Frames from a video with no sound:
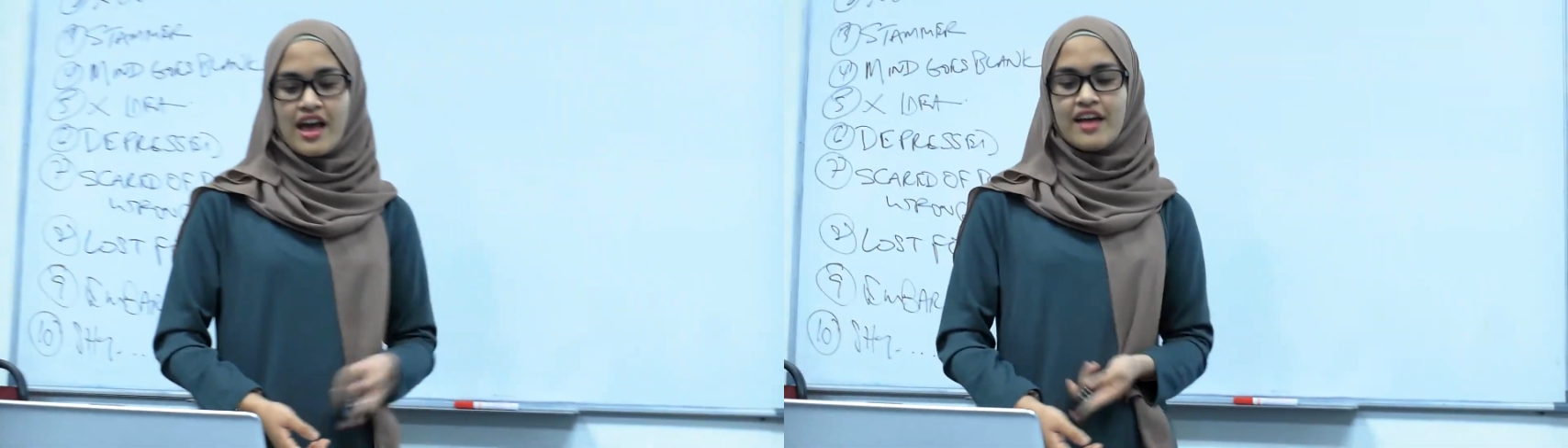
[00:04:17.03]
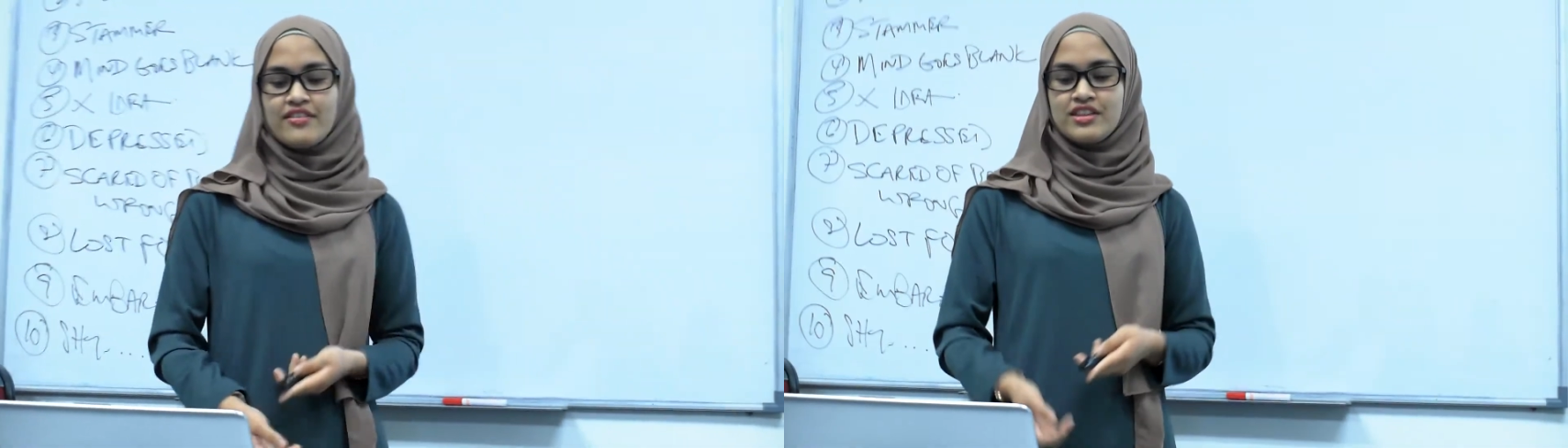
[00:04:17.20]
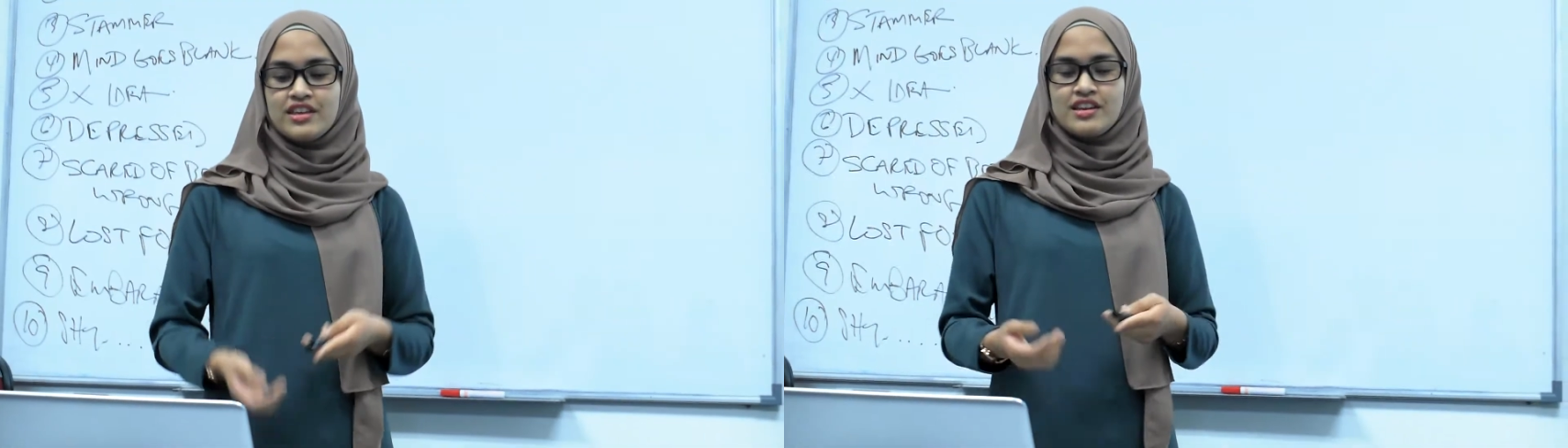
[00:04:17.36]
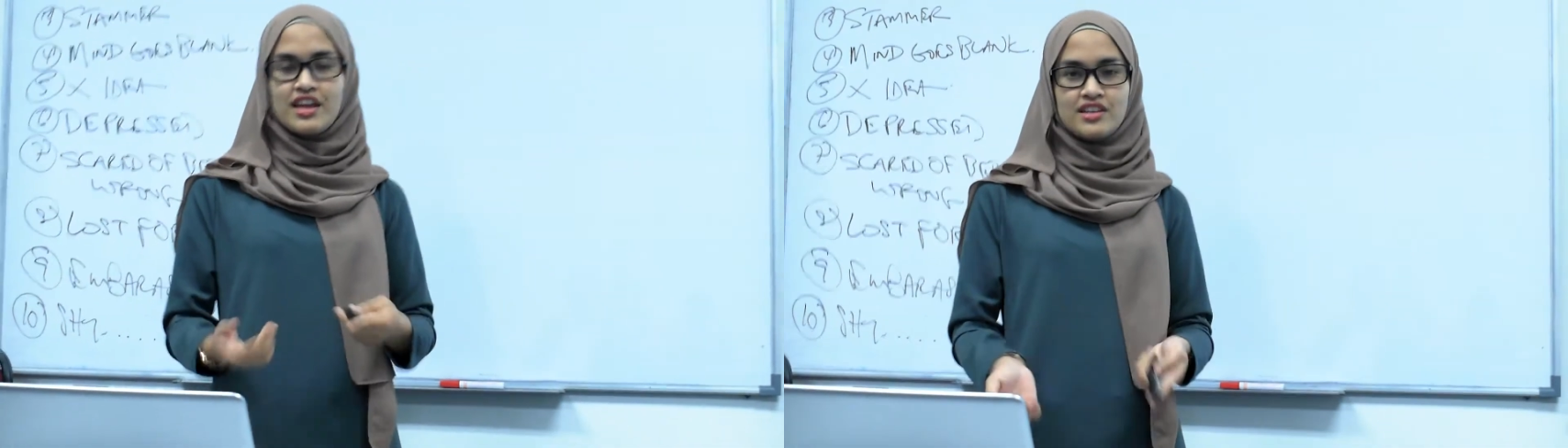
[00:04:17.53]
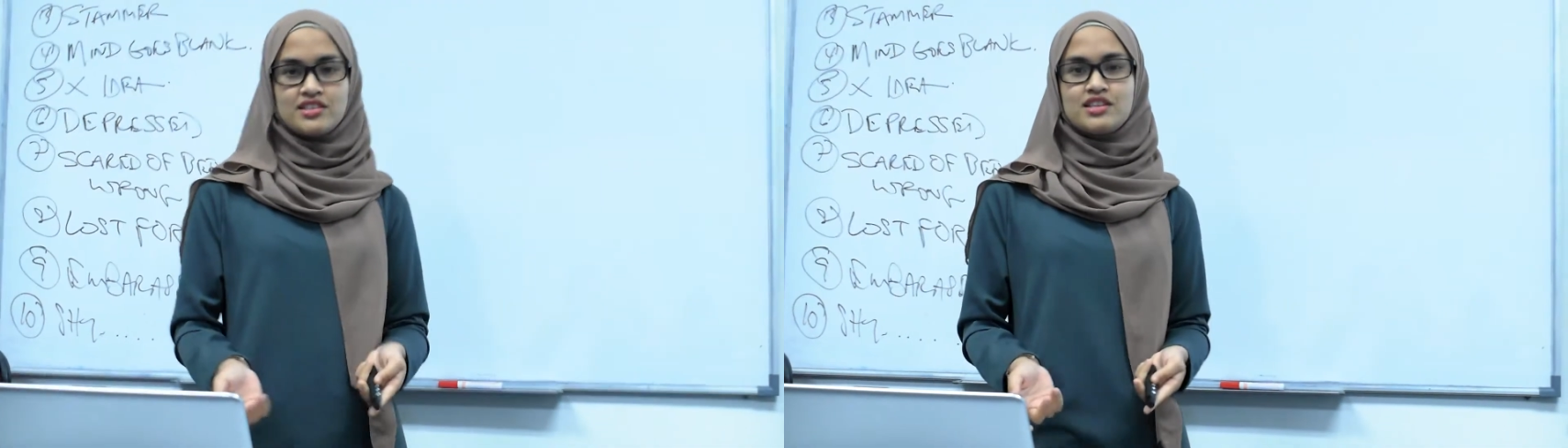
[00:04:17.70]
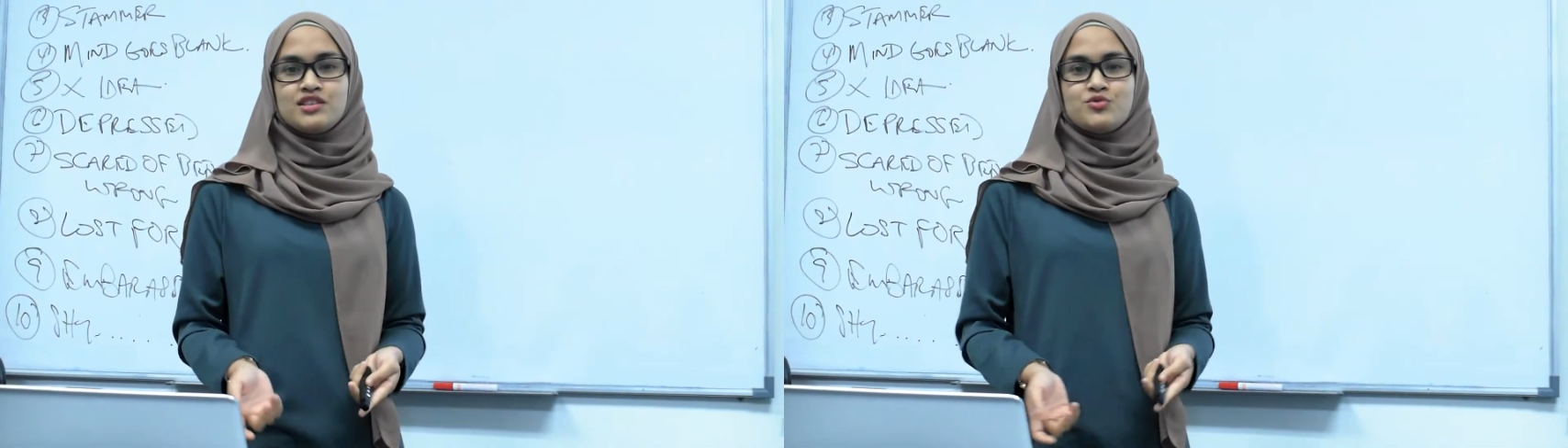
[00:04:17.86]
And the
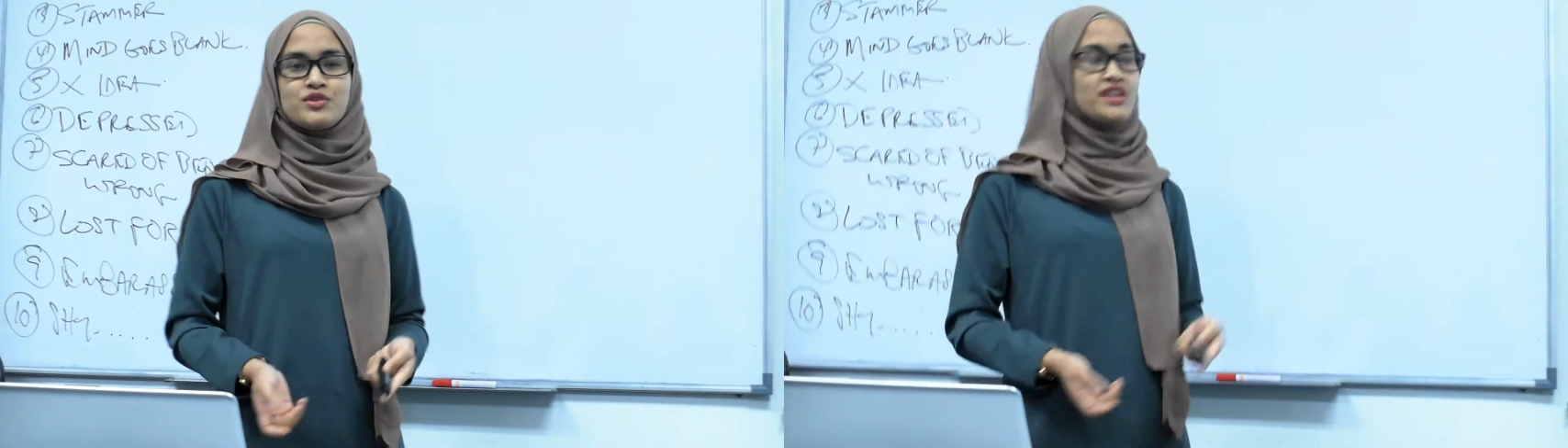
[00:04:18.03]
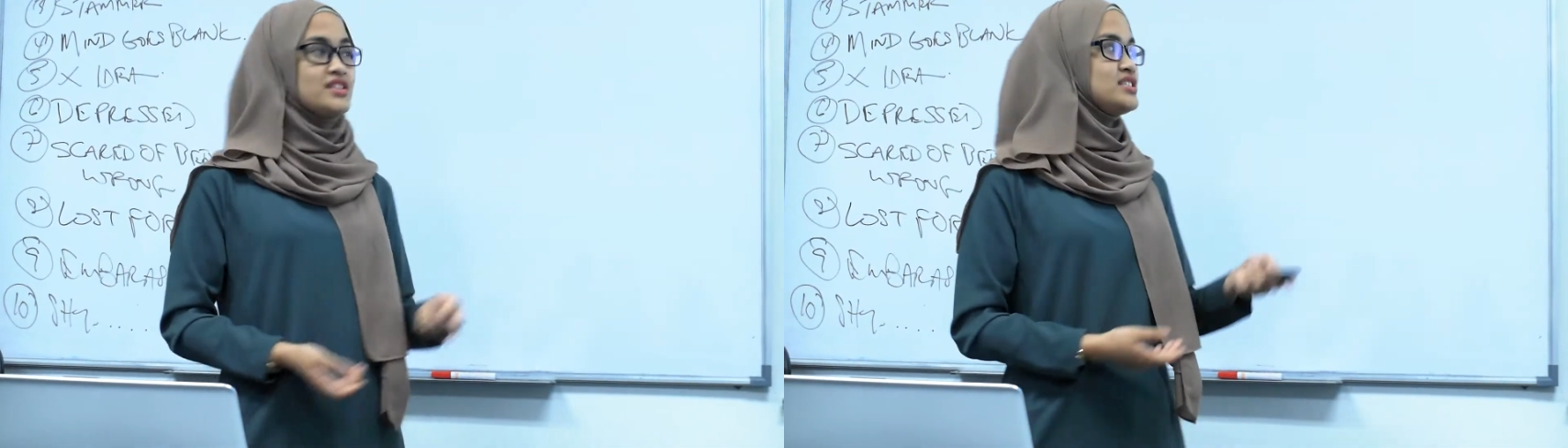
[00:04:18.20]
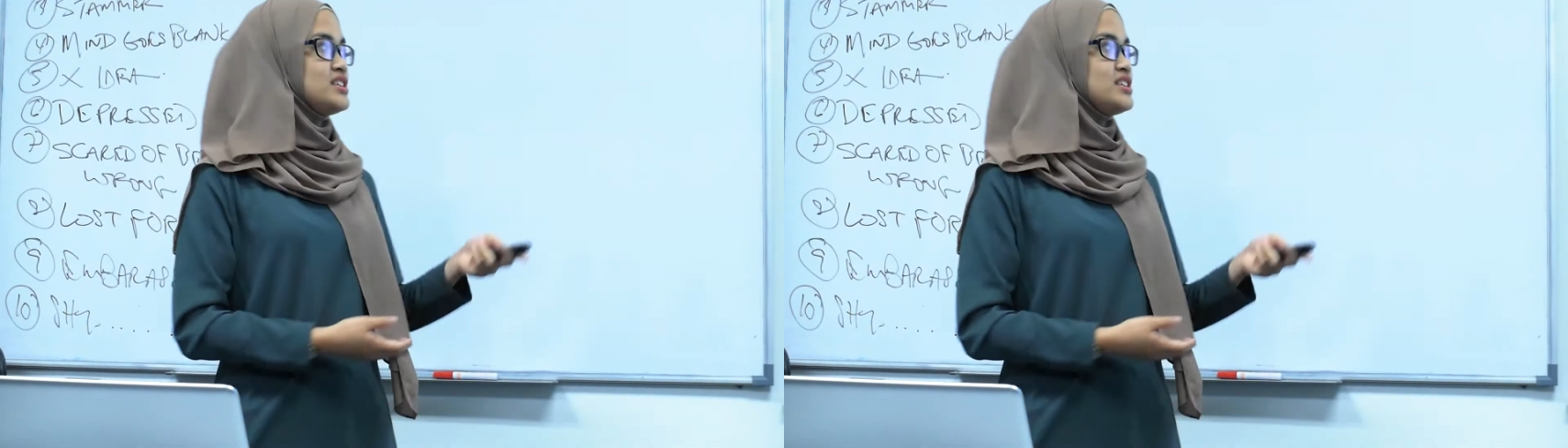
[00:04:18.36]
next is we can